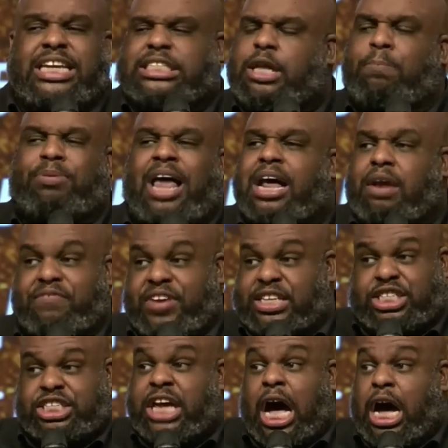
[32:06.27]
sees the blood
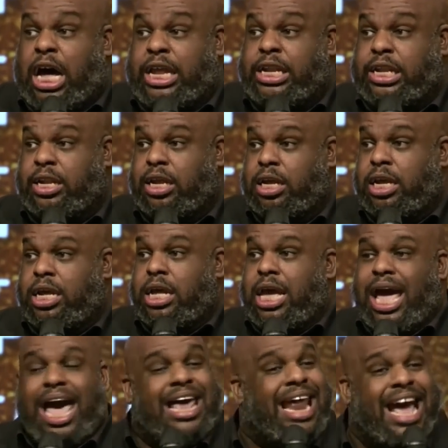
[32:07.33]
of His Son
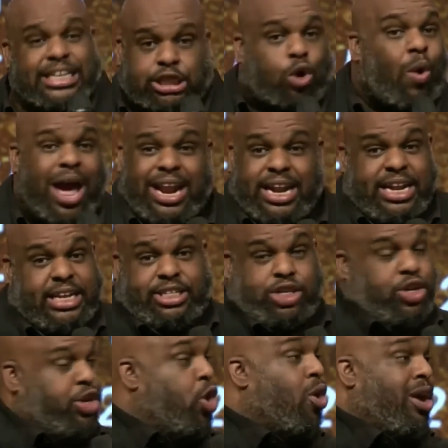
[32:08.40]
and has
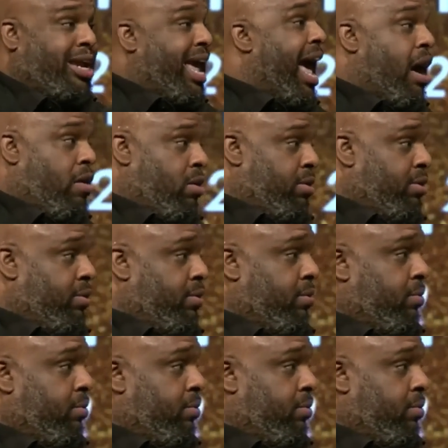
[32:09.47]
credited to your account.